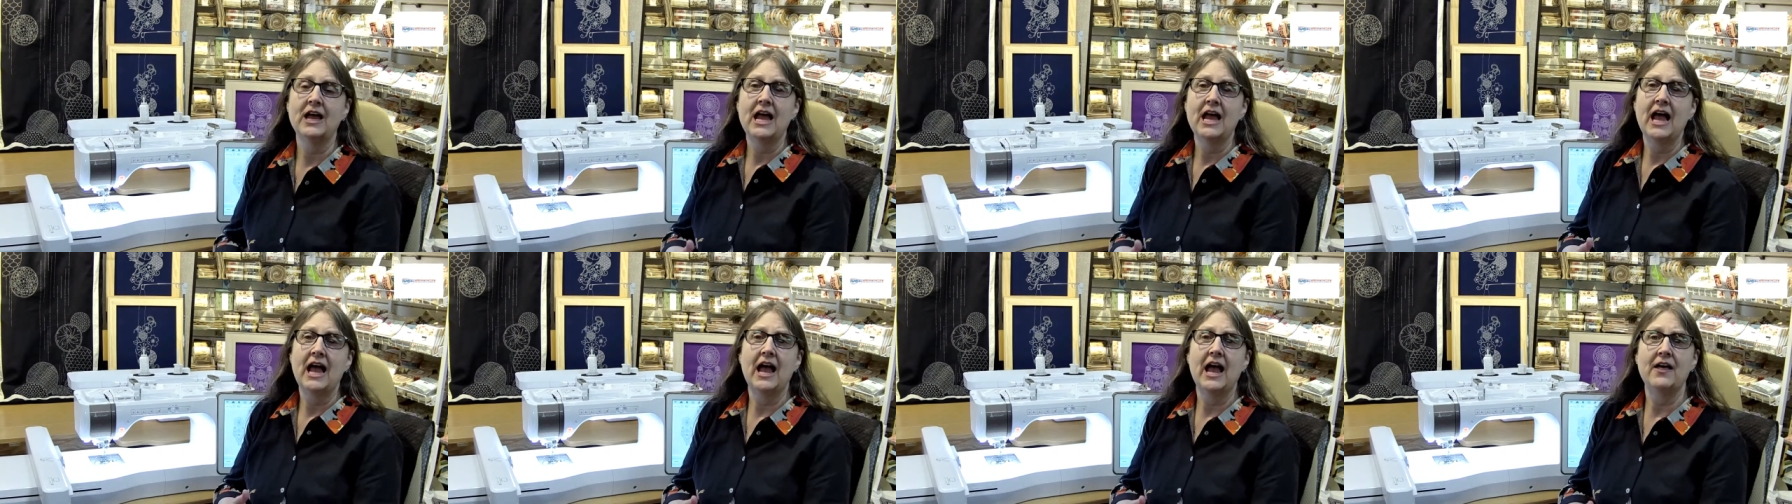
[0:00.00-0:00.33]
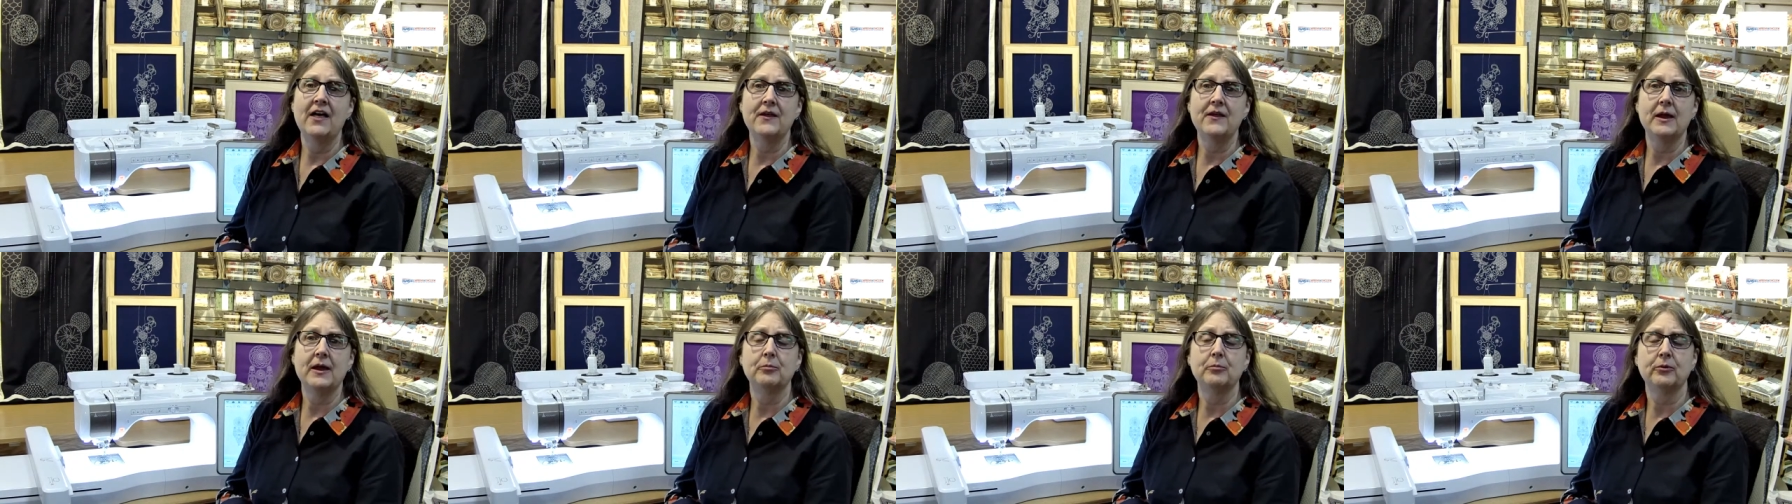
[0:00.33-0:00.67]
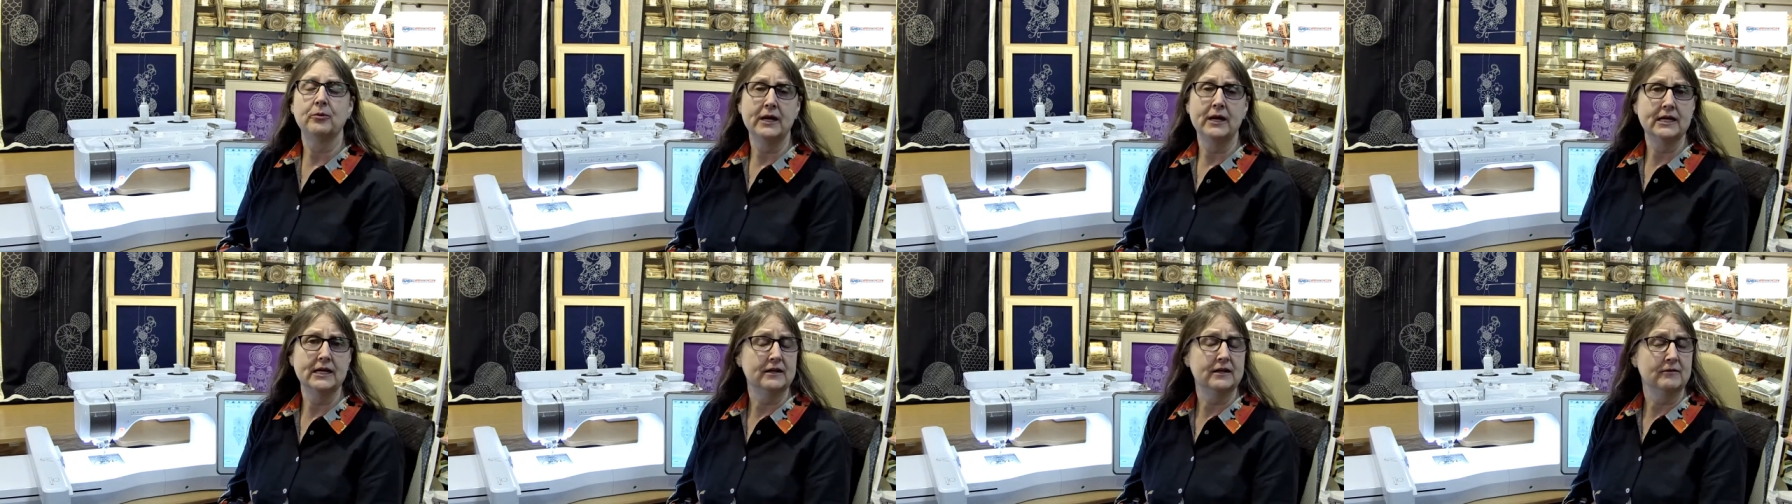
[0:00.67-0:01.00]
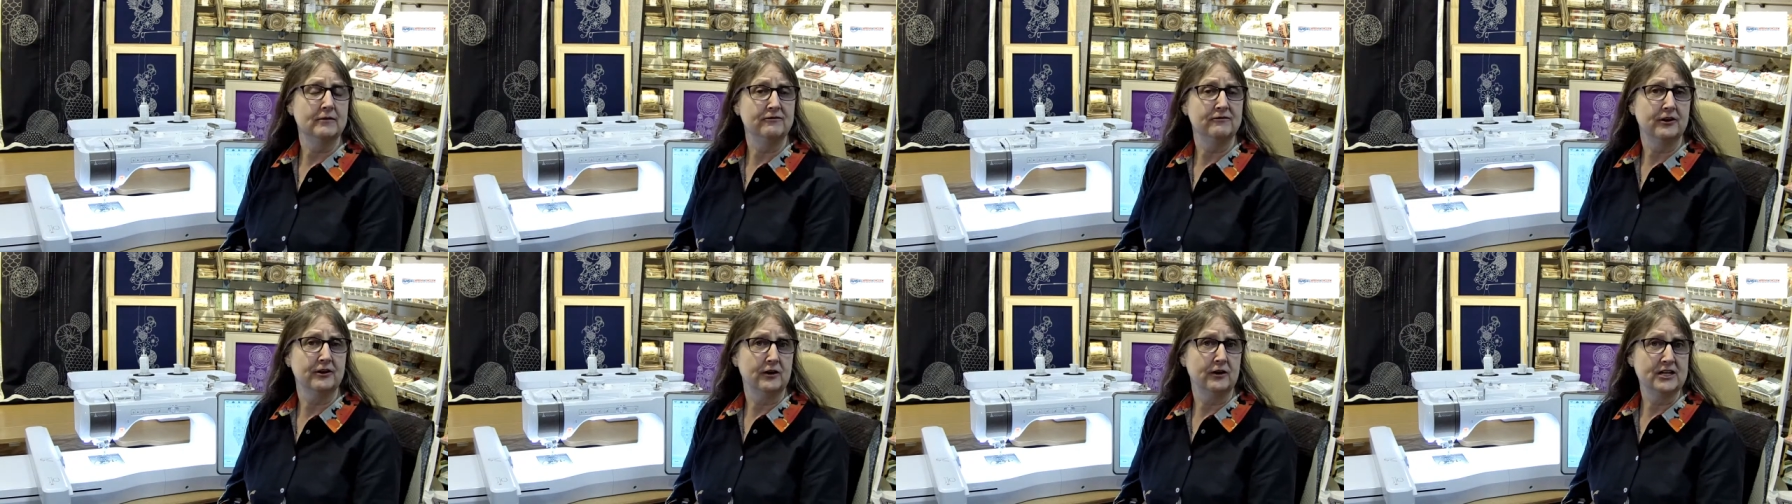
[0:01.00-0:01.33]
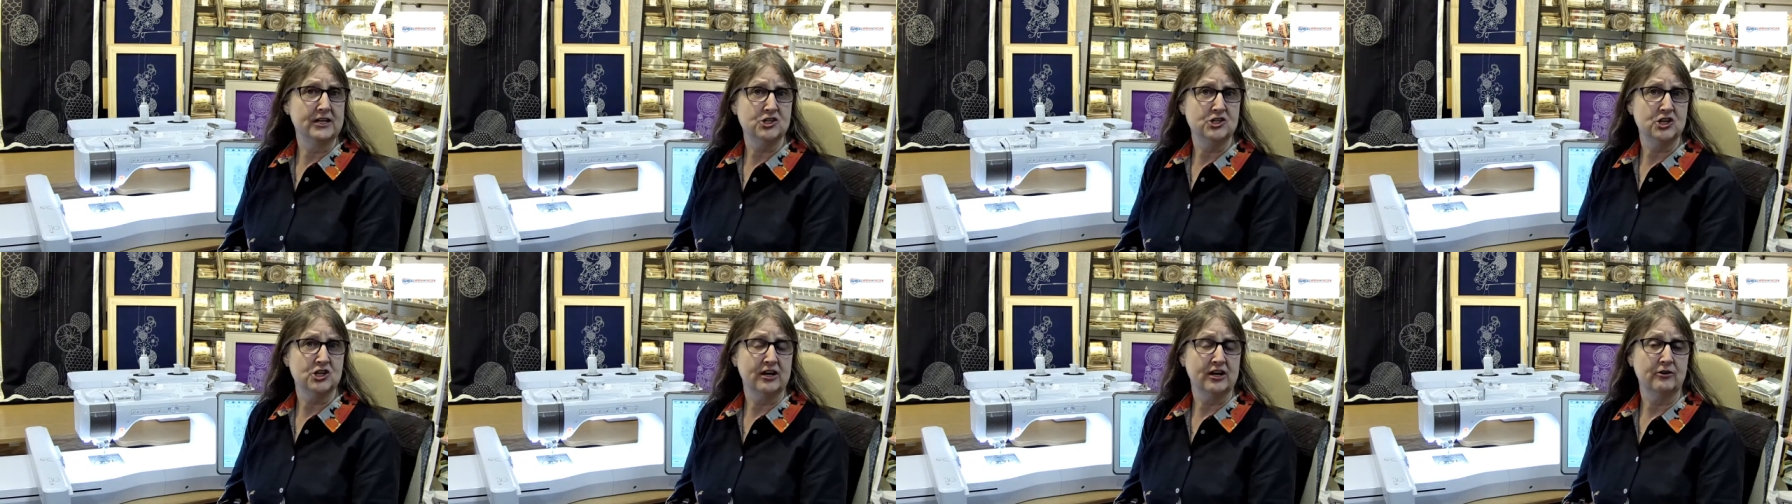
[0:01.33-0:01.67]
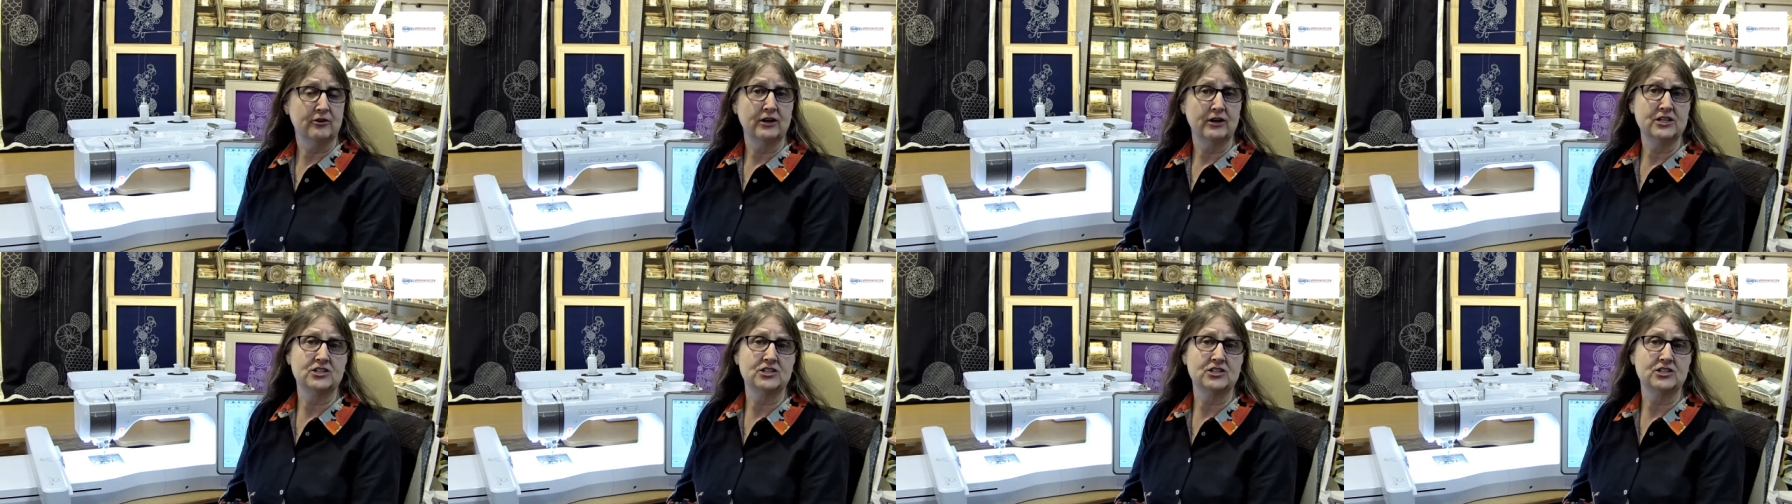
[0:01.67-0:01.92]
And they printed them very generous,